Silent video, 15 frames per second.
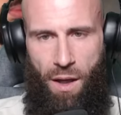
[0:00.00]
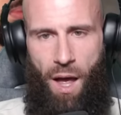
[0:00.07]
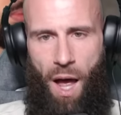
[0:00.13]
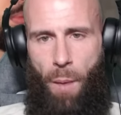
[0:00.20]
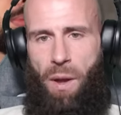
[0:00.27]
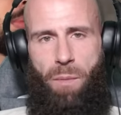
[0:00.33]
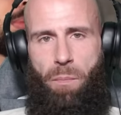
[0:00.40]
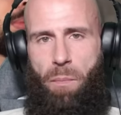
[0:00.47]
I
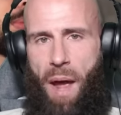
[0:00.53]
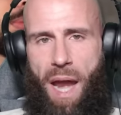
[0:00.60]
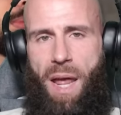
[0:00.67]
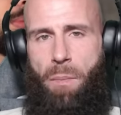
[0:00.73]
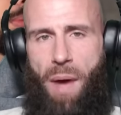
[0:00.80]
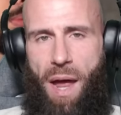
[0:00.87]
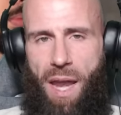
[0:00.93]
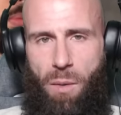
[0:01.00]
met many,
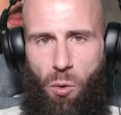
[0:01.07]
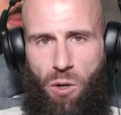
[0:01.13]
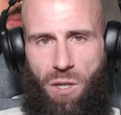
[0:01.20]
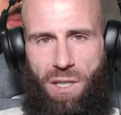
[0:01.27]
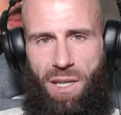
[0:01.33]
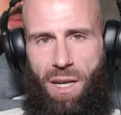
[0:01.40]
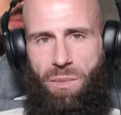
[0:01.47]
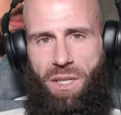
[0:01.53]
many
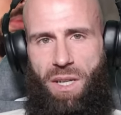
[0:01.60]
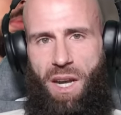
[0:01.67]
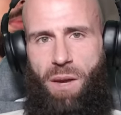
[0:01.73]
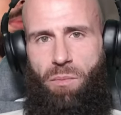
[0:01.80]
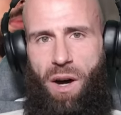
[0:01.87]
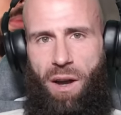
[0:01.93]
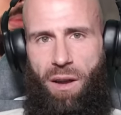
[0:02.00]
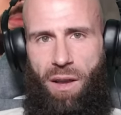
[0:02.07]
Muslims in
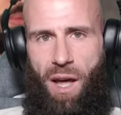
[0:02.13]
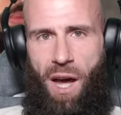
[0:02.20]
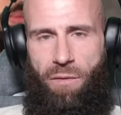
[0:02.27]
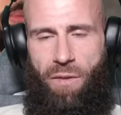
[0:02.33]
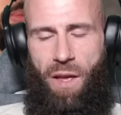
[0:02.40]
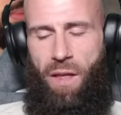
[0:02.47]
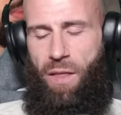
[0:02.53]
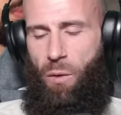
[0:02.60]
my
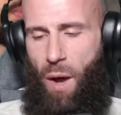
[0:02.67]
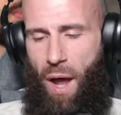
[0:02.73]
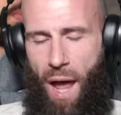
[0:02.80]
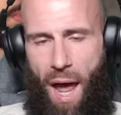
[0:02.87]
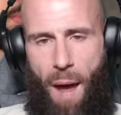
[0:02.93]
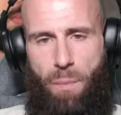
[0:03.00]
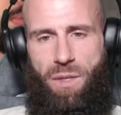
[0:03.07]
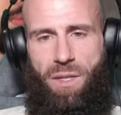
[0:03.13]
life that were
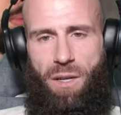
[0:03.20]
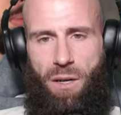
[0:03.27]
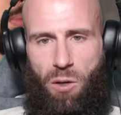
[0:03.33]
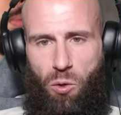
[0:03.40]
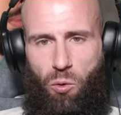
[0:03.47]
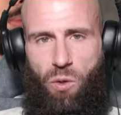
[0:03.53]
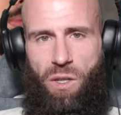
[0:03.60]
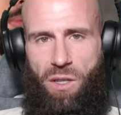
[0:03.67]

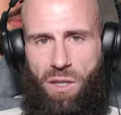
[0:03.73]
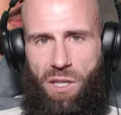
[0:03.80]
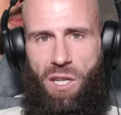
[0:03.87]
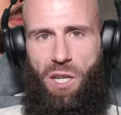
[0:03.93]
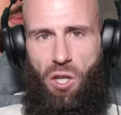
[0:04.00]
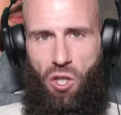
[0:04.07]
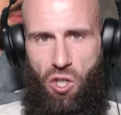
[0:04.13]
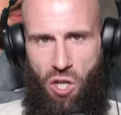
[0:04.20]
absolute
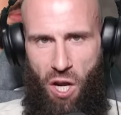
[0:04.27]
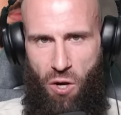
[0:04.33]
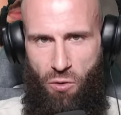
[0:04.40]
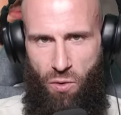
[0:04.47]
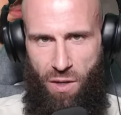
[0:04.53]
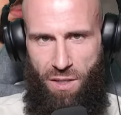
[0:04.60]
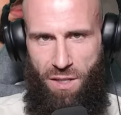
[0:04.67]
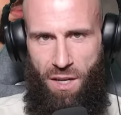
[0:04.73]

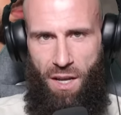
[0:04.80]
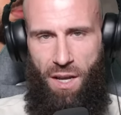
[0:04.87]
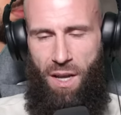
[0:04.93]
degenerates.